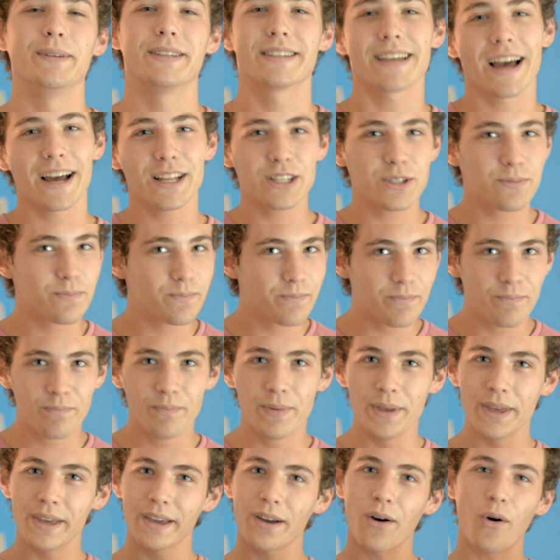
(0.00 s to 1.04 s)
Besides
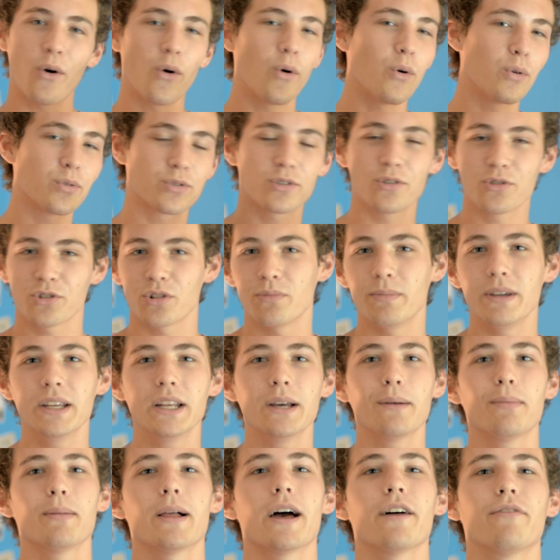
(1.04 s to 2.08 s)
being a whole social
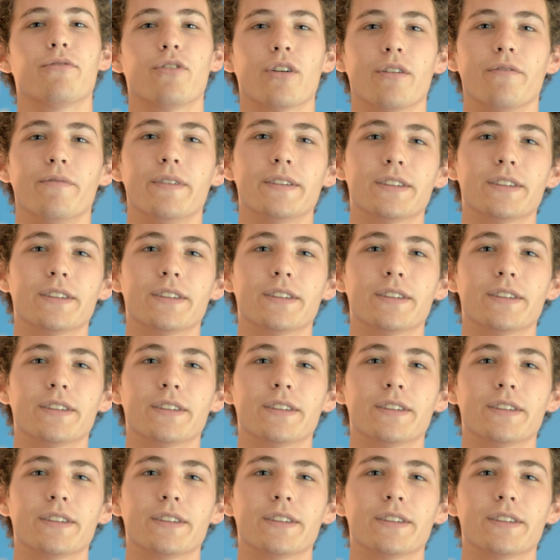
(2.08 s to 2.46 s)
media platform,